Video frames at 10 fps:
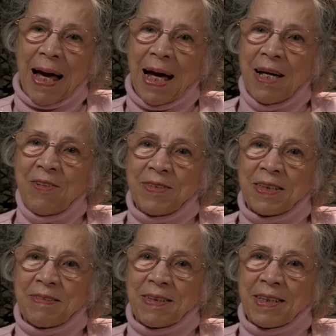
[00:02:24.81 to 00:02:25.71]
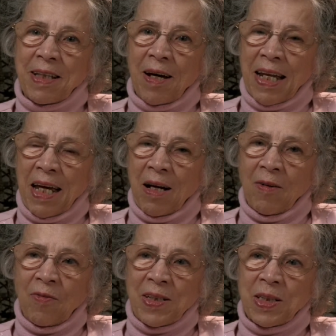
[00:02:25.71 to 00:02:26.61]
I thought
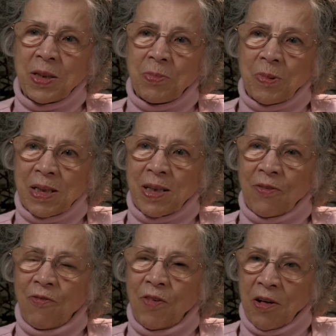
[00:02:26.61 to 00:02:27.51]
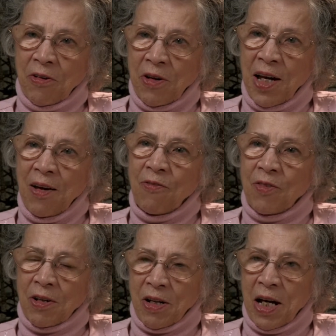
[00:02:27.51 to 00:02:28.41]
Elvis was a very,
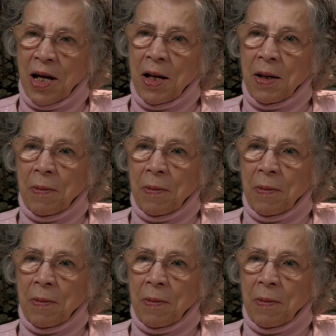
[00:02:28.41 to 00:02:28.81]
very